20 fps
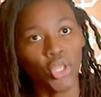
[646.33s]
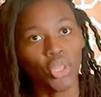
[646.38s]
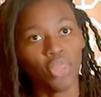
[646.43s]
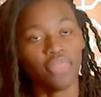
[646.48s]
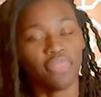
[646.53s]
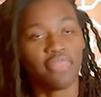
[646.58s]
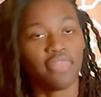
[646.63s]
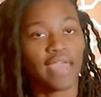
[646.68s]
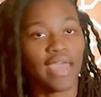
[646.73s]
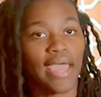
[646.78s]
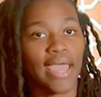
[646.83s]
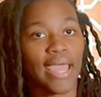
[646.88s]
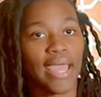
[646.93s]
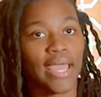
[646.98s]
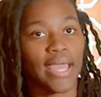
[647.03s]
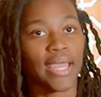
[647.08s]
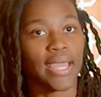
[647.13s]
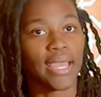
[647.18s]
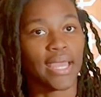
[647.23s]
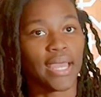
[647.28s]

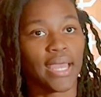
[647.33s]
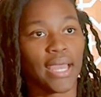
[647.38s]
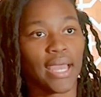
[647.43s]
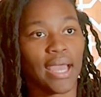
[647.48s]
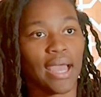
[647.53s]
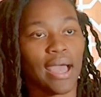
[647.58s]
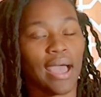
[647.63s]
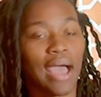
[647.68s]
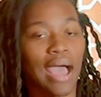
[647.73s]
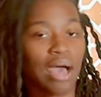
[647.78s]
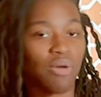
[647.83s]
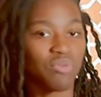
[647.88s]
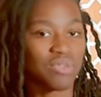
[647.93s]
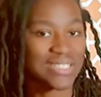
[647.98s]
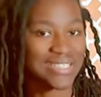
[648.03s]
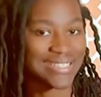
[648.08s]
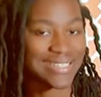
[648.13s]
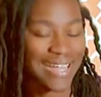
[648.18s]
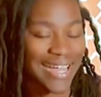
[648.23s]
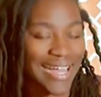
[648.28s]
that I was
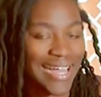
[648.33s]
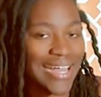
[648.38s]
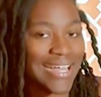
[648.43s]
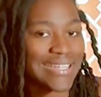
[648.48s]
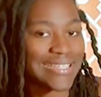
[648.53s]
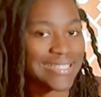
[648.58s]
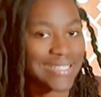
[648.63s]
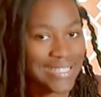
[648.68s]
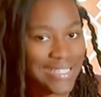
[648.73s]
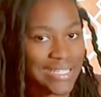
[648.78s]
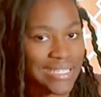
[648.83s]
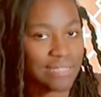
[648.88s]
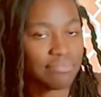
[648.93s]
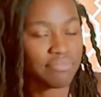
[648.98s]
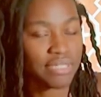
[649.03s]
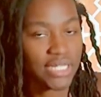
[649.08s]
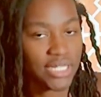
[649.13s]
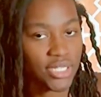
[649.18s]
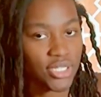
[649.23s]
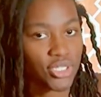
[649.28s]
9
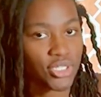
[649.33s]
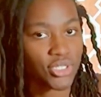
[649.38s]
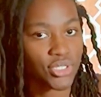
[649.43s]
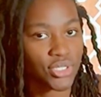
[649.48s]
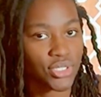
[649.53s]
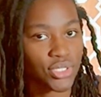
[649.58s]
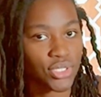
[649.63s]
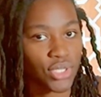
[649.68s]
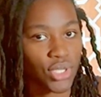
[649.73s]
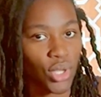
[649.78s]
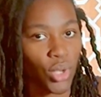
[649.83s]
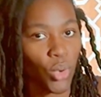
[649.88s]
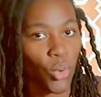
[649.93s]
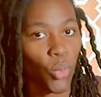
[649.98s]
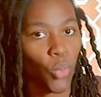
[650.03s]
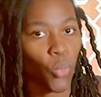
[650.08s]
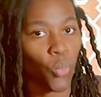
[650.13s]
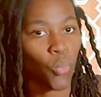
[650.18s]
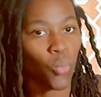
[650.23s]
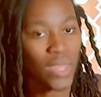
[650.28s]
centimeters
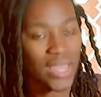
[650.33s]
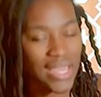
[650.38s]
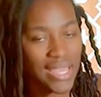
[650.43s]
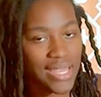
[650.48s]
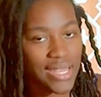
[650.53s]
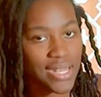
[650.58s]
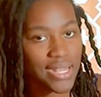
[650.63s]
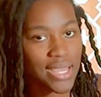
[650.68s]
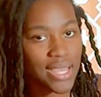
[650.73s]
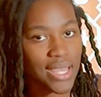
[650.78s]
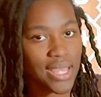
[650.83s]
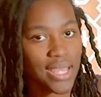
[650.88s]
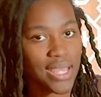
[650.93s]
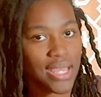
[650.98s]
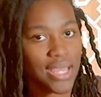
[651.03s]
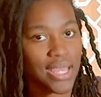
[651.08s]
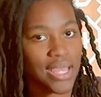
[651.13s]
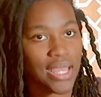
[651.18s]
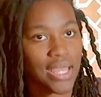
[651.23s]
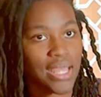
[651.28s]
when
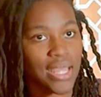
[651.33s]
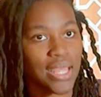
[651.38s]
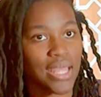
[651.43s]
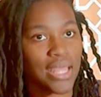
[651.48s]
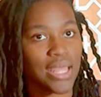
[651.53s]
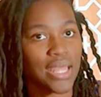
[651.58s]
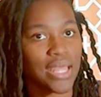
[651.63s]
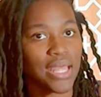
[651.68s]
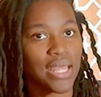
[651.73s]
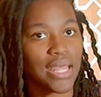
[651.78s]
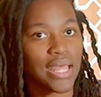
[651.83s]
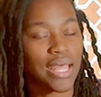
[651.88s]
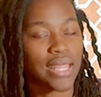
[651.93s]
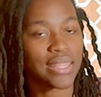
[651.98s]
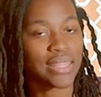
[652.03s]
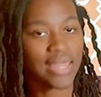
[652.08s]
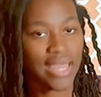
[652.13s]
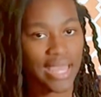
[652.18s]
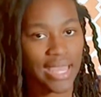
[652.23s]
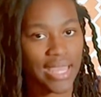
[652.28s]

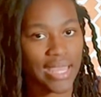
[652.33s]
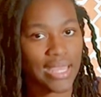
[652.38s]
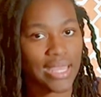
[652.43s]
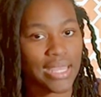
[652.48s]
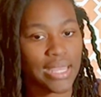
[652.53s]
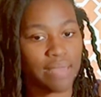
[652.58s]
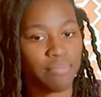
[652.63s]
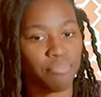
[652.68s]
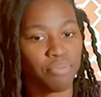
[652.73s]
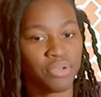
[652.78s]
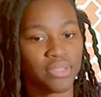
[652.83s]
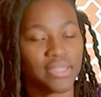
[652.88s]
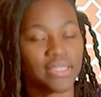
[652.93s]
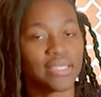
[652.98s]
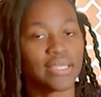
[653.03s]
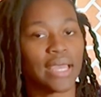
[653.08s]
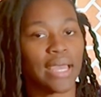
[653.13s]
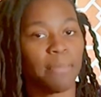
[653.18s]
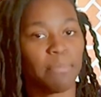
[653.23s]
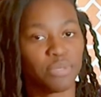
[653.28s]
they put
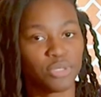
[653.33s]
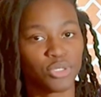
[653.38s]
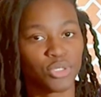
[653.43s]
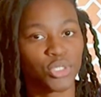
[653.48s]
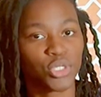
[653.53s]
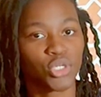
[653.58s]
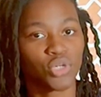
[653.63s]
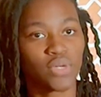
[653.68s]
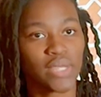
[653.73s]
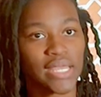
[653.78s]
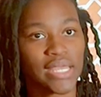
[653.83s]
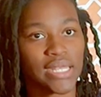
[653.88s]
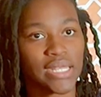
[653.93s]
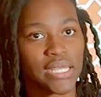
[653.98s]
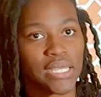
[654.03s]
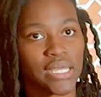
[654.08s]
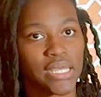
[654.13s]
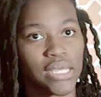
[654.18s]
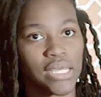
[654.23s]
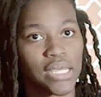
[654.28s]
the epidural
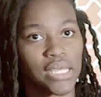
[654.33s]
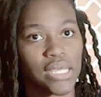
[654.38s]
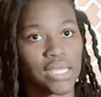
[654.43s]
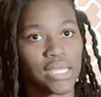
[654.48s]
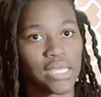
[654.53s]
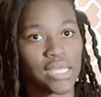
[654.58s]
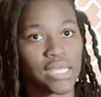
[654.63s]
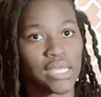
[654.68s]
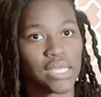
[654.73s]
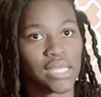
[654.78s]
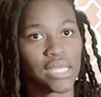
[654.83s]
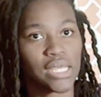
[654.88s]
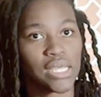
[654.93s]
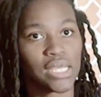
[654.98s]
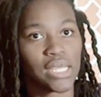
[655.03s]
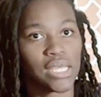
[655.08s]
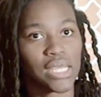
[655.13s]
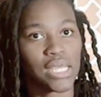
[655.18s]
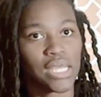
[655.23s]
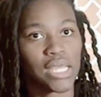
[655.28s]
in? Day
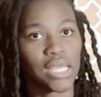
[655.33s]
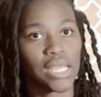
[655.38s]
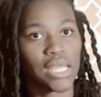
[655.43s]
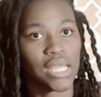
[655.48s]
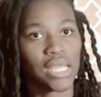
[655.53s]
after